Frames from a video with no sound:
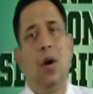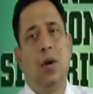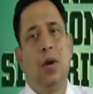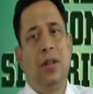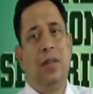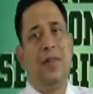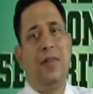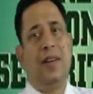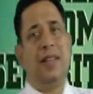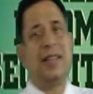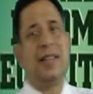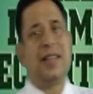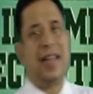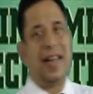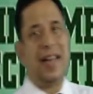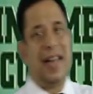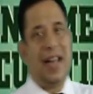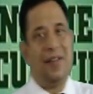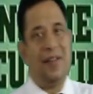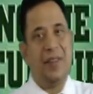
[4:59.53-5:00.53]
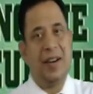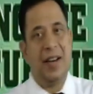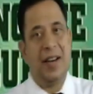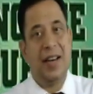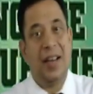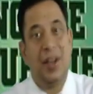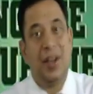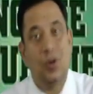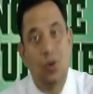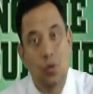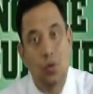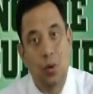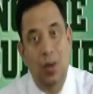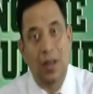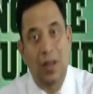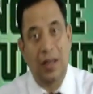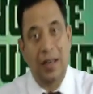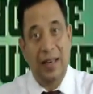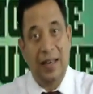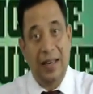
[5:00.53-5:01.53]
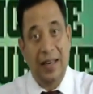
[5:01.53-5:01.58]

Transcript: On the one side I have written issuer.